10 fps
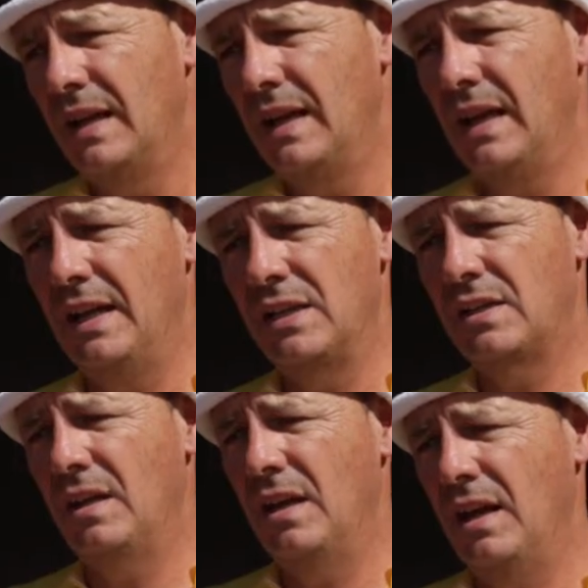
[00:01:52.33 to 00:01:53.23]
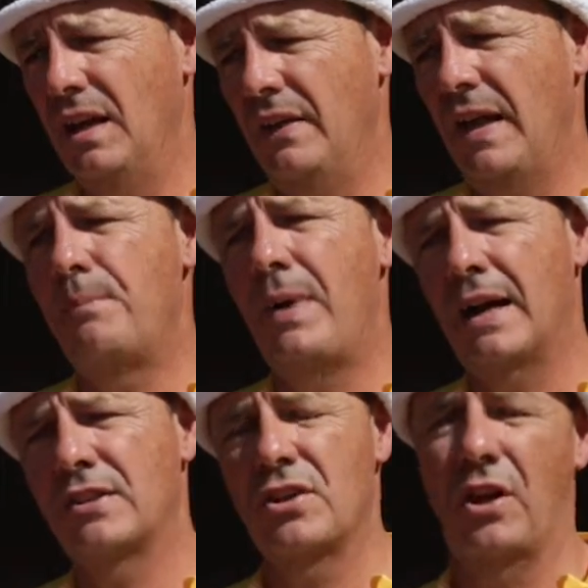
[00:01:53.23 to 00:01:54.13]
and, and, you, and that
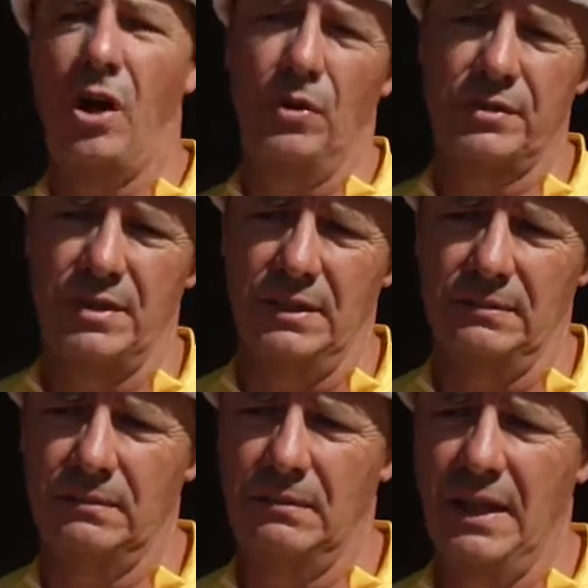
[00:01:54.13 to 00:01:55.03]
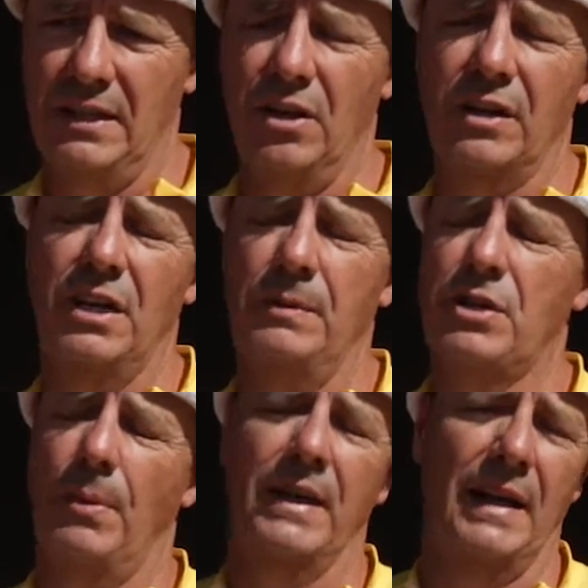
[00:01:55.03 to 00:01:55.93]
bucket's got holes in it and you've got to
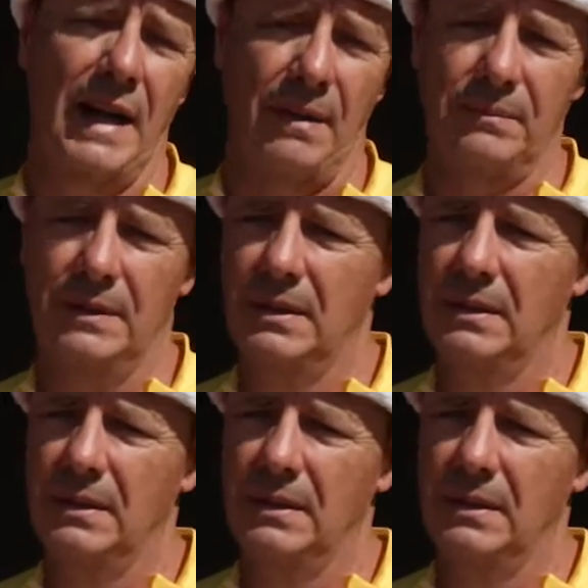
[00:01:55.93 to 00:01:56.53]
keep chopping it up.